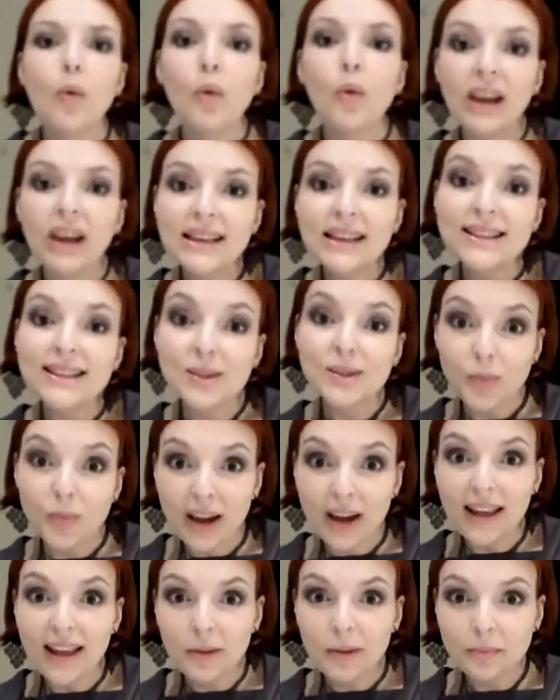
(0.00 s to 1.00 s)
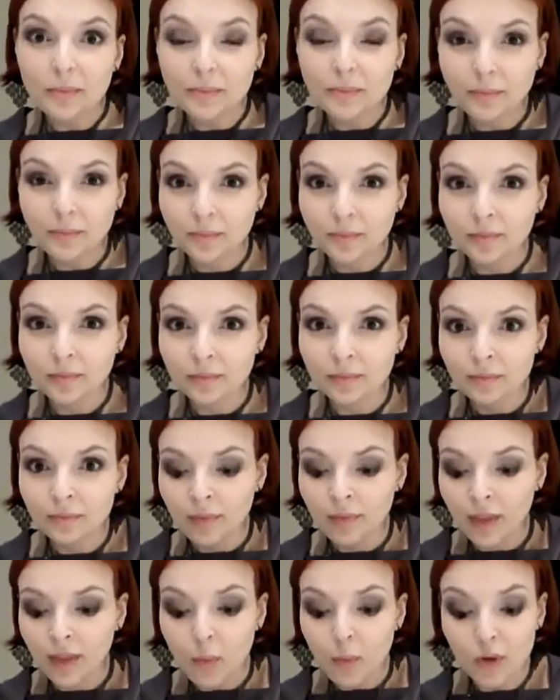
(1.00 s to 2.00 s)
when I sweat,
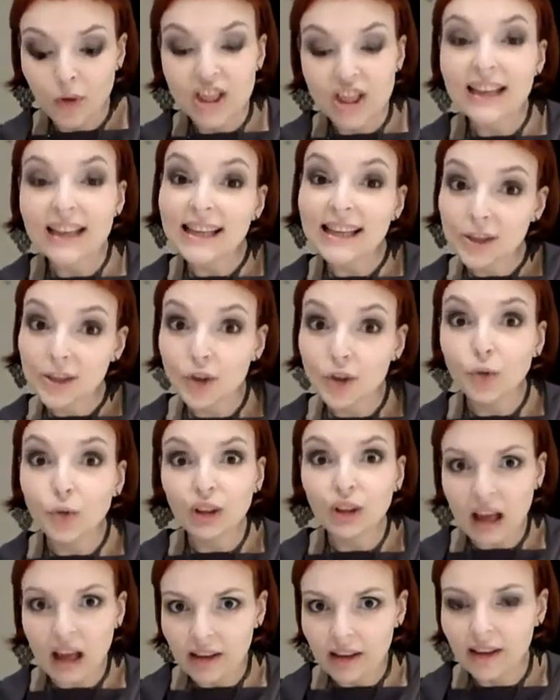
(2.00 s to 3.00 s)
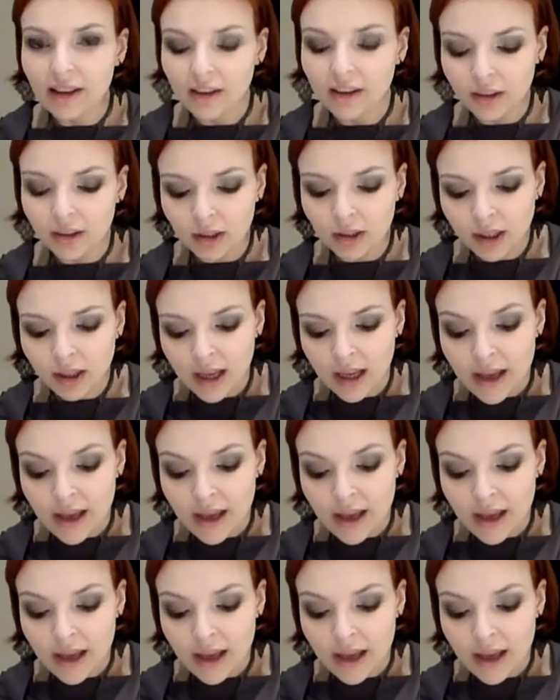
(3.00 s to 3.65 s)
which I tend to do a lot here,